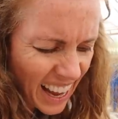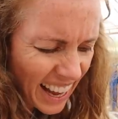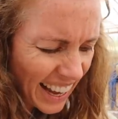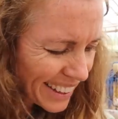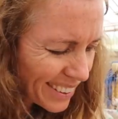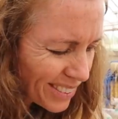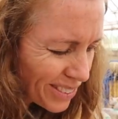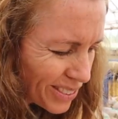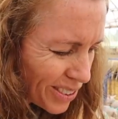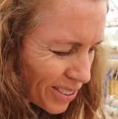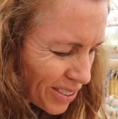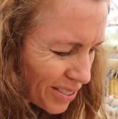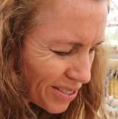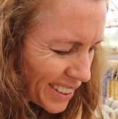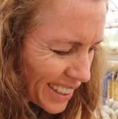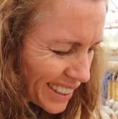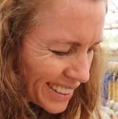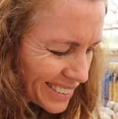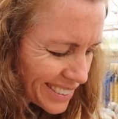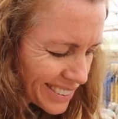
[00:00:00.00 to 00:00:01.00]
I don't know
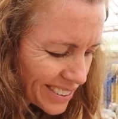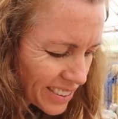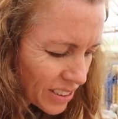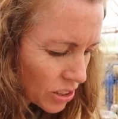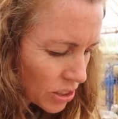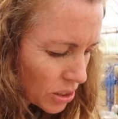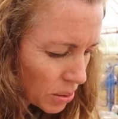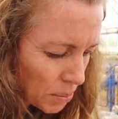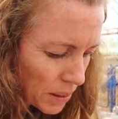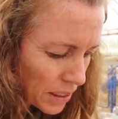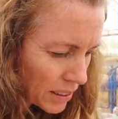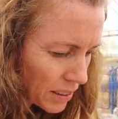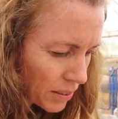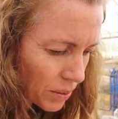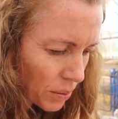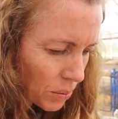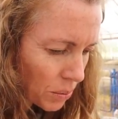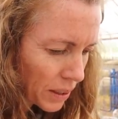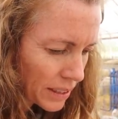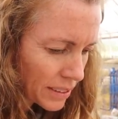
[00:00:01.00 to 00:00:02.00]
if there should be a
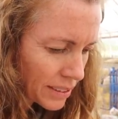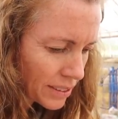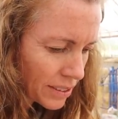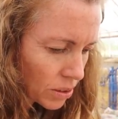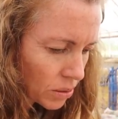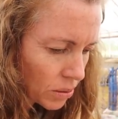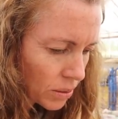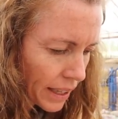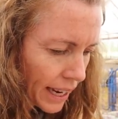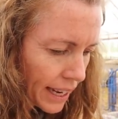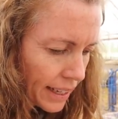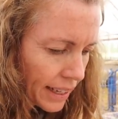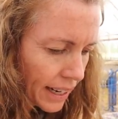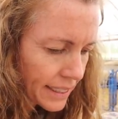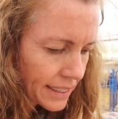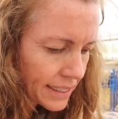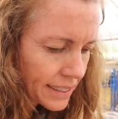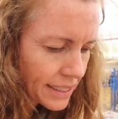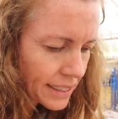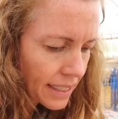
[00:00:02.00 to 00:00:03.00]
different way to do that.
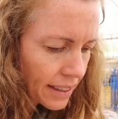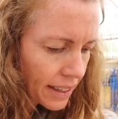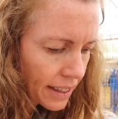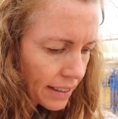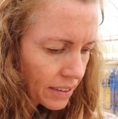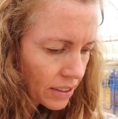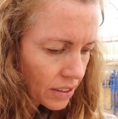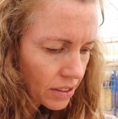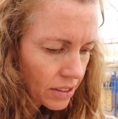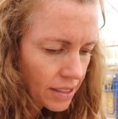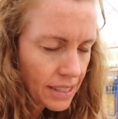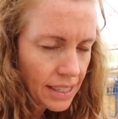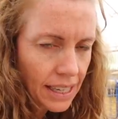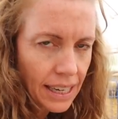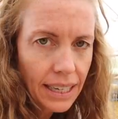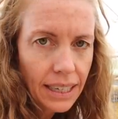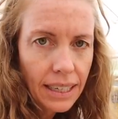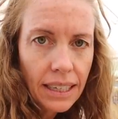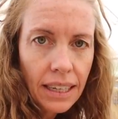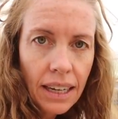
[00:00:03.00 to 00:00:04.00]
I see that there's
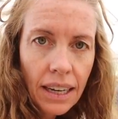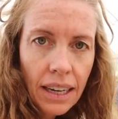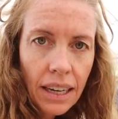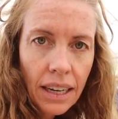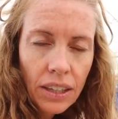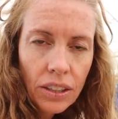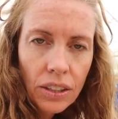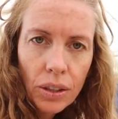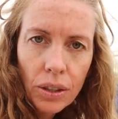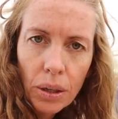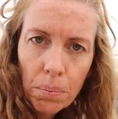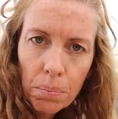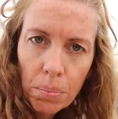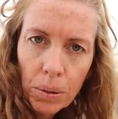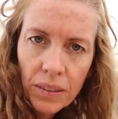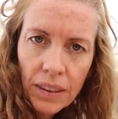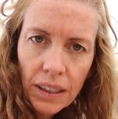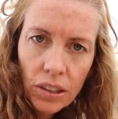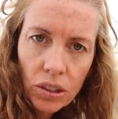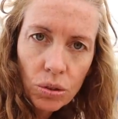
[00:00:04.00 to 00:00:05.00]
like, you can
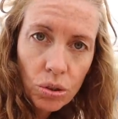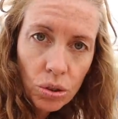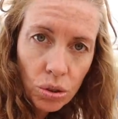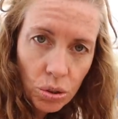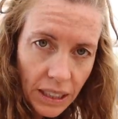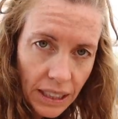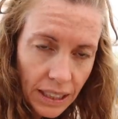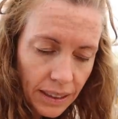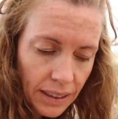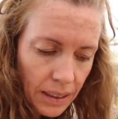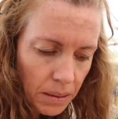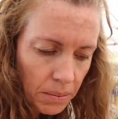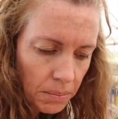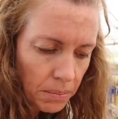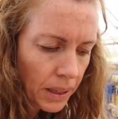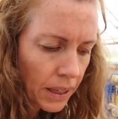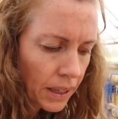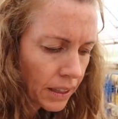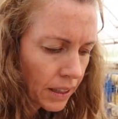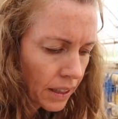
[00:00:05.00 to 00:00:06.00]
put that you treated them,